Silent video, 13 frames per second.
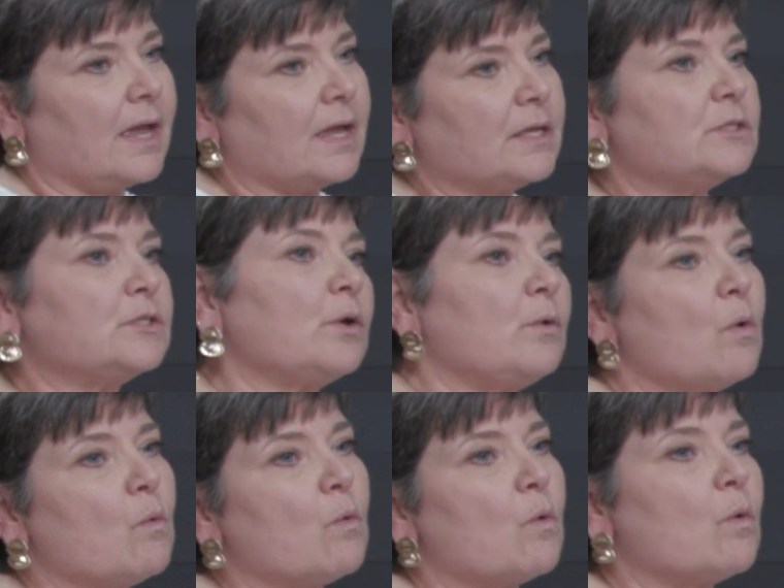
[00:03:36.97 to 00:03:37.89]
and
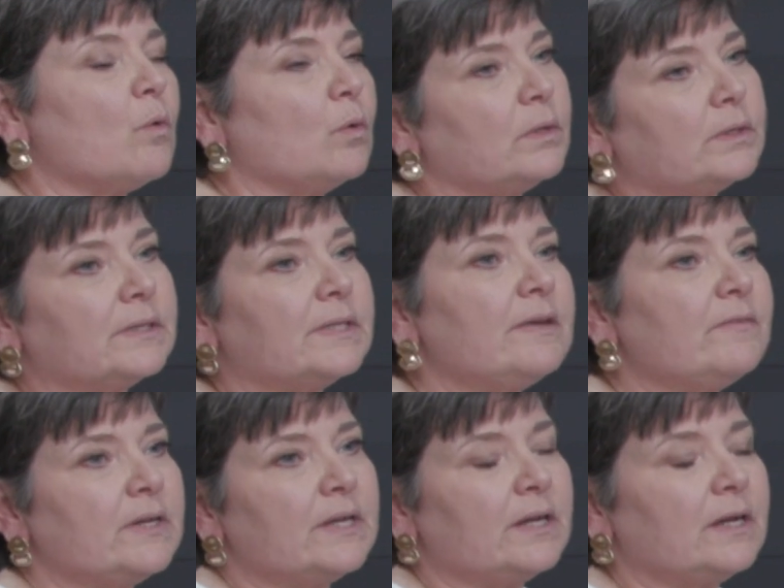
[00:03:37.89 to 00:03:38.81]
so
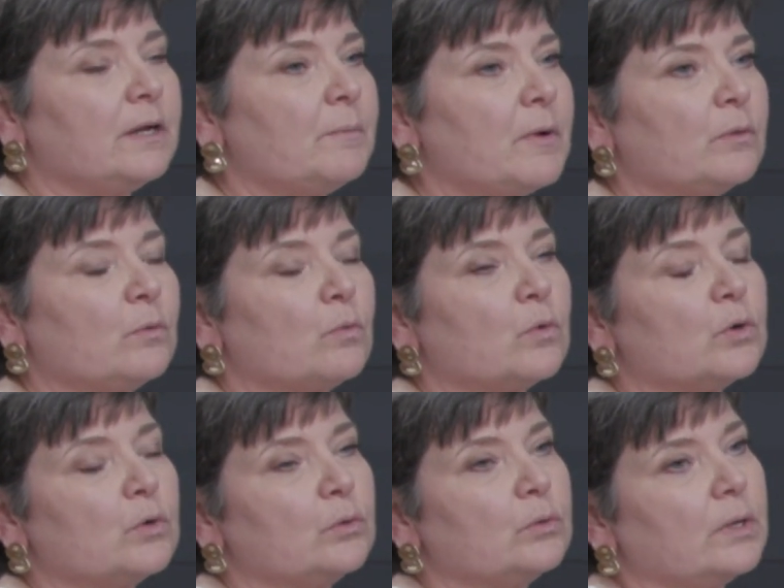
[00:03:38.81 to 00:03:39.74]
living in and among the
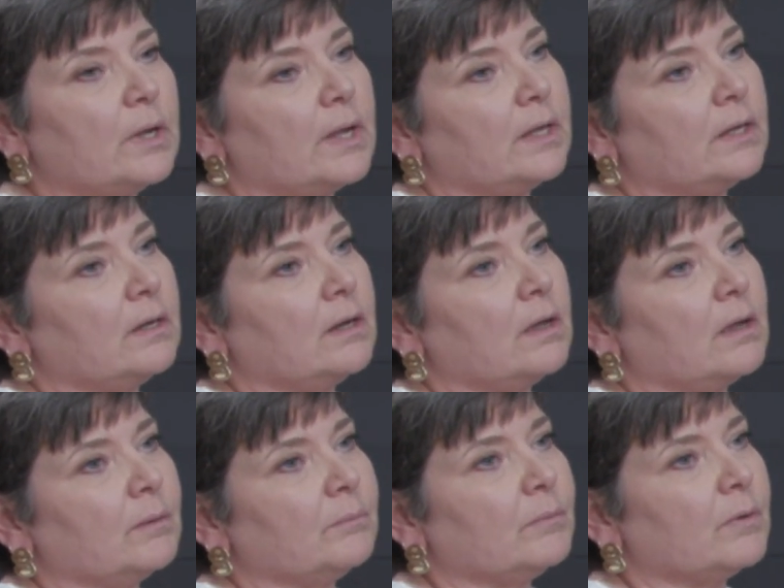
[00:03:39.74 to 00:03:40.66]
world and
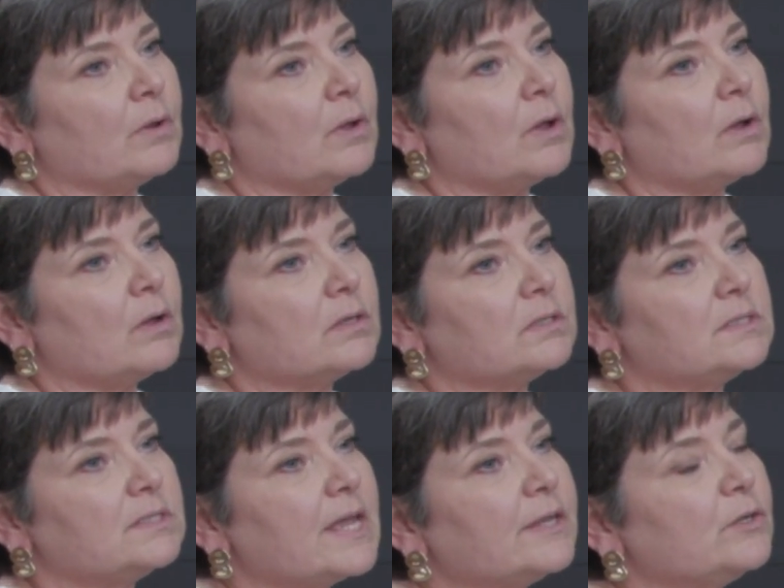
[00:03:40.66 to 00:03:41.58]
um,
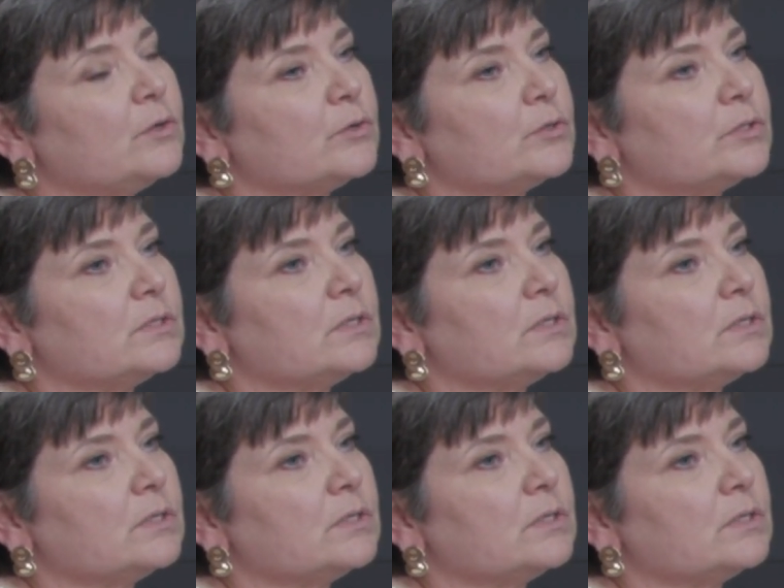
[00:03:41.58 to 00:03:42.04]
setting your